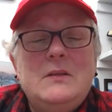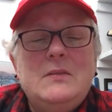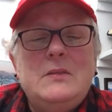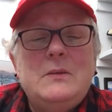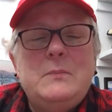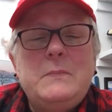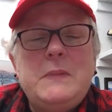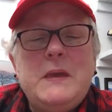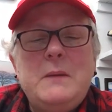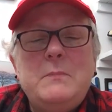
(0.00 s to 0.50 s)

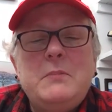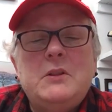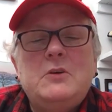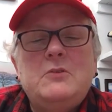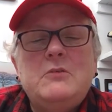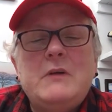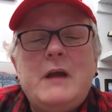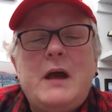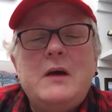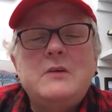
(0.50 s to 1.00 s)
the people
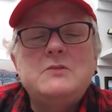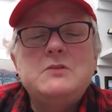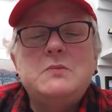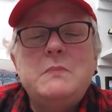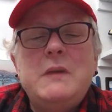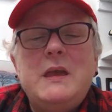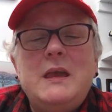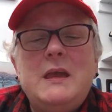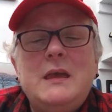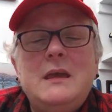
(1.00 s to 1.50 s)
around
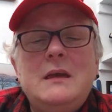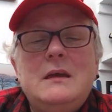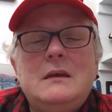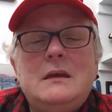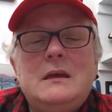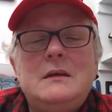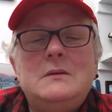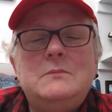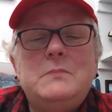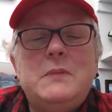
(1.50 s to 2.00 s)
me
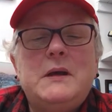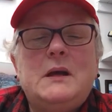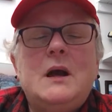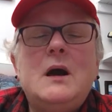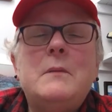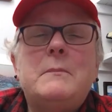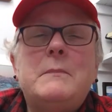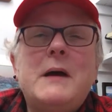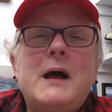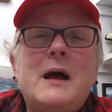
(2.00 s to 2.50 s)
can pick
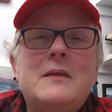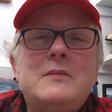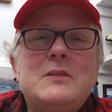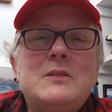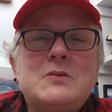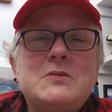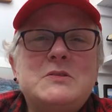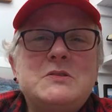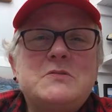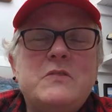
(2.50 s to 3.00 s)
up on
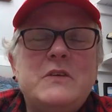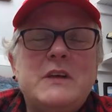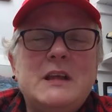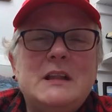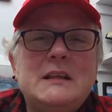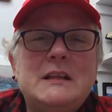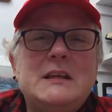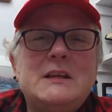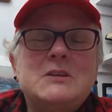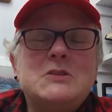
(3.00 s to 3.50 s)
those
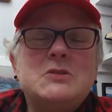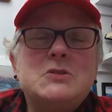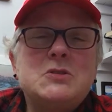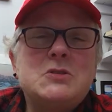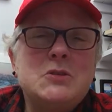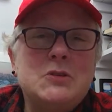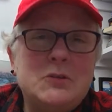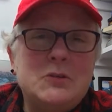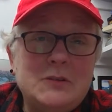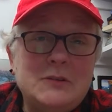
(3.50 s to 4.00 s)
feelings
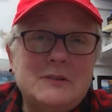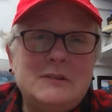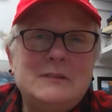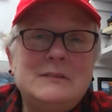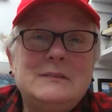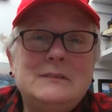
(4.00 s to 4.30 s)
too.